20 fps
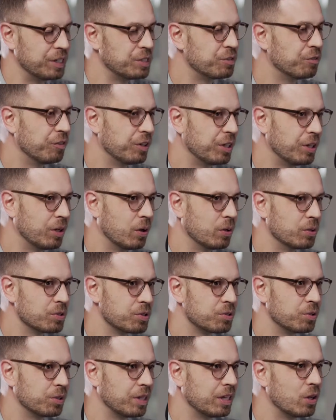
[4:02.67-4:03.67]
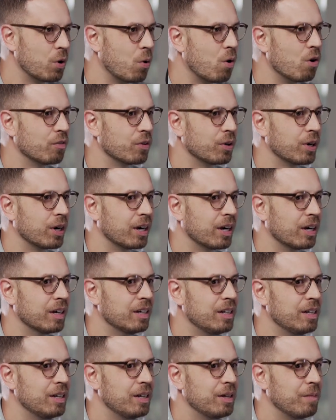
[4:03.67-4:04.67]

These videos, do they go over